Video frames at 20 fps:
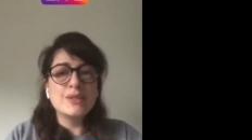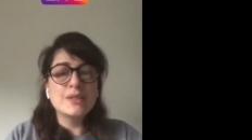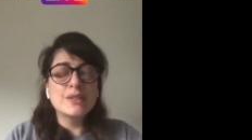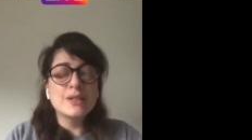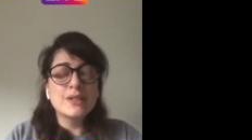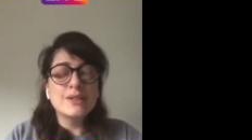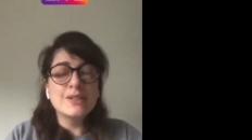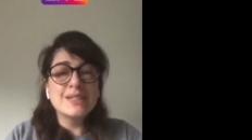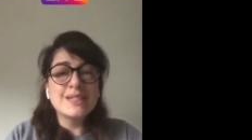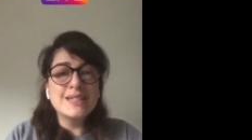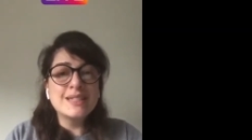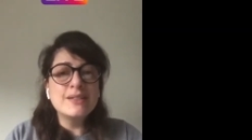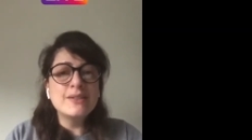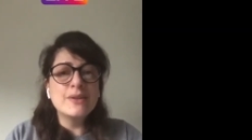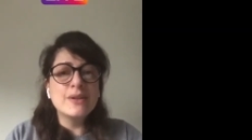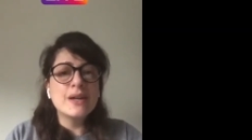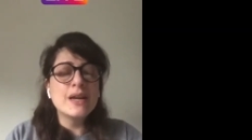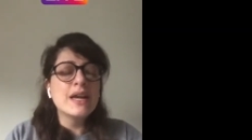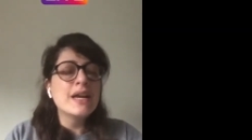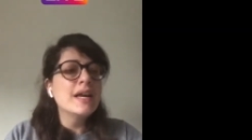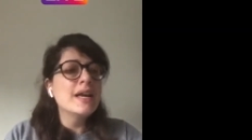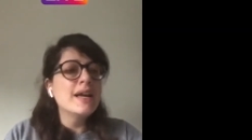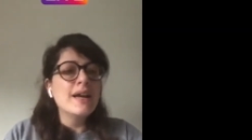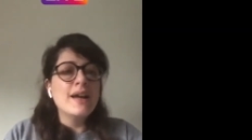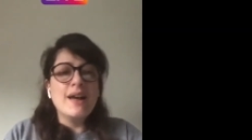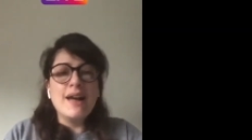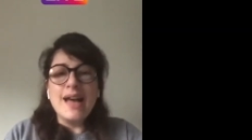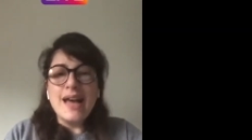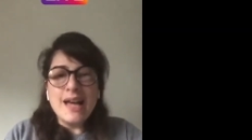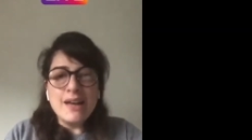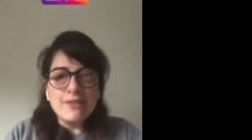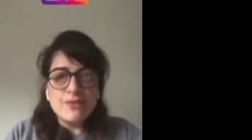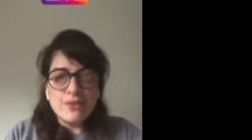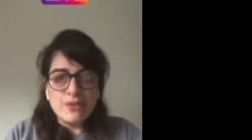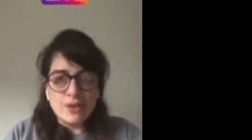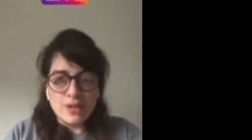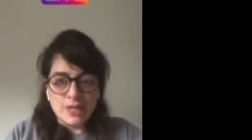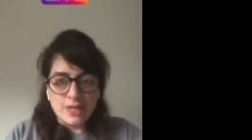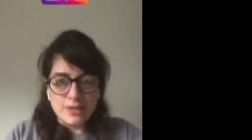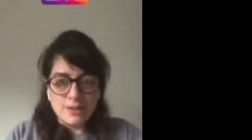consider every